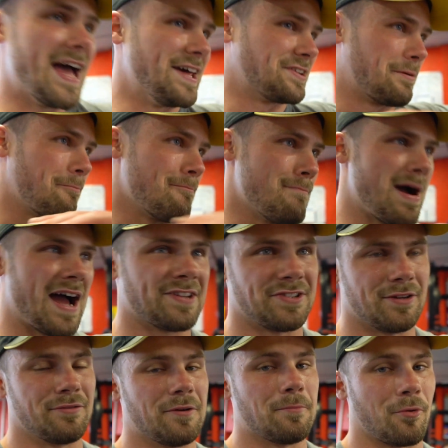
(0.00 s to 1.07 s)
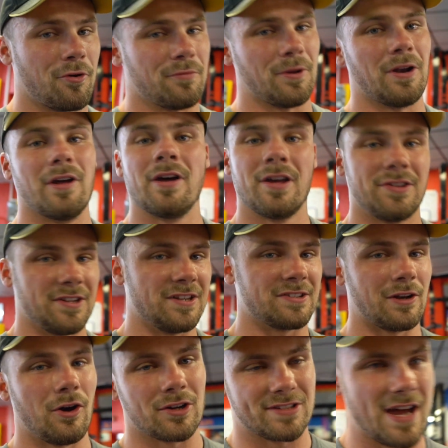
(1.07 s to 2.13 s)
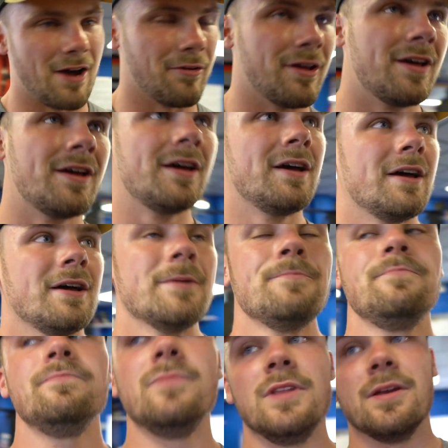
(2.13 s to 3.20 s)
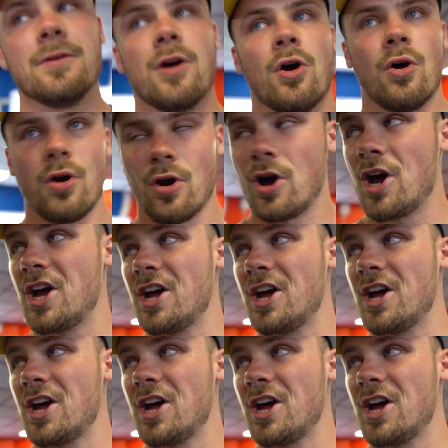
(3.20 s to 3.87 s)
is a massive improvement since lockdown. Woo!